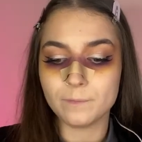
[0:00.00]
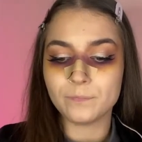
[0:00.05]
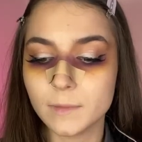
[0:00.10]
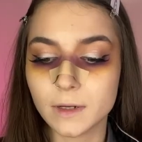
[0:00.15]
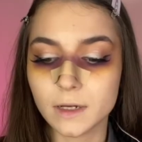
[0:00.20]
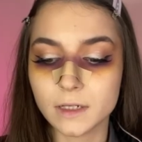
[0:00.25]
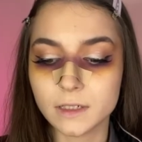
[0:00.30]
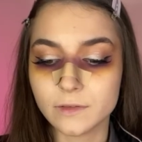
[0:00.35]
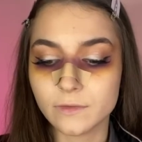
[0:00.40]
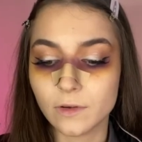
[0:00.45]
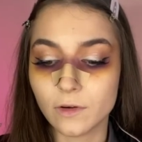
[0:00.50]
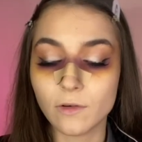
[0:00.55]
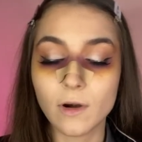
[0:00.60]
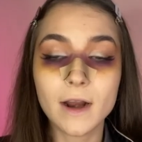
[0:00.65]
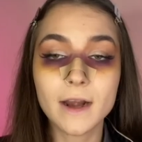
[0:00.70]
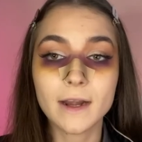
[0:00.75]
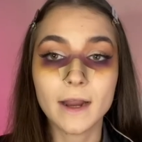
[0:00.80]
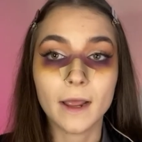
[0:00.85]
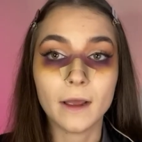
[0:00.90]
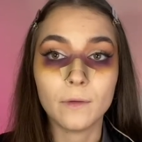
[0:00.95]
Because for
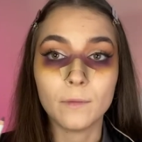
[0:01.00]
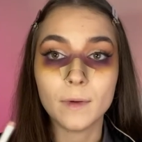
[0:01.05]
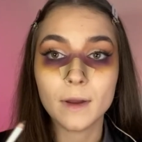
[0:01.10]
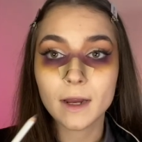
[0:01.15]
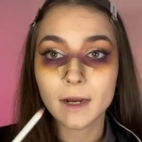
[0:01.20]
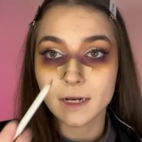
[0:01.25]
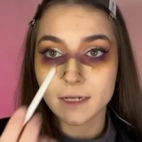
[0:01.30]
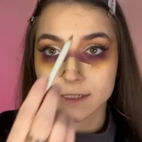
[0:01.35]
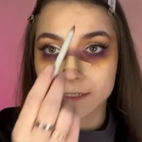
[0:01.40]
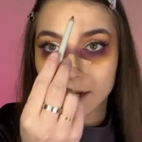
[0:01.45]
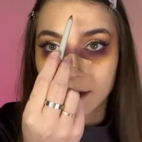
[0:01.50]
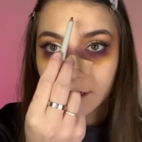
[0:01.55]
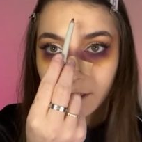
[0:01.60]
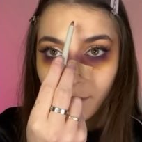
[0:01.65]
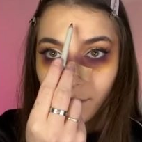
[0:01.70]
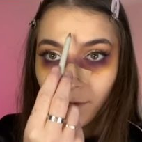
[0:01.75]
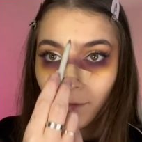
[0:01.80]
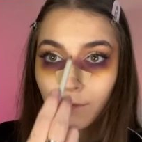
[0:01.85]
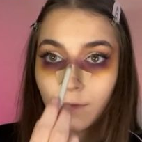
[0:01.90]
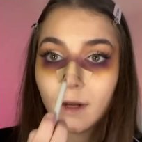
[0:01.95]
right now, we're going to start
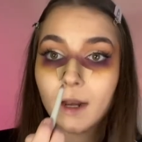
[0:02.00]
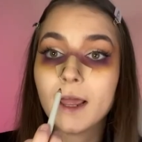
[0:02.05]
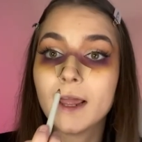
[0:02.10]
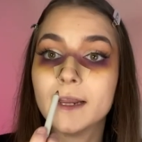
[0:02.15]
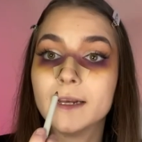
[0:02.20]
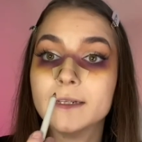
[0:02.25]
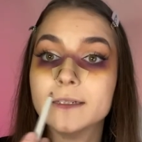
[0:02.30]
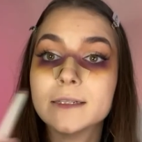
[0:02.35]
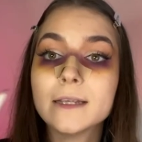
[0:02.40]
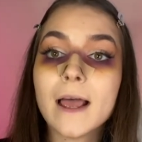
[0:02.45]
doing all the lines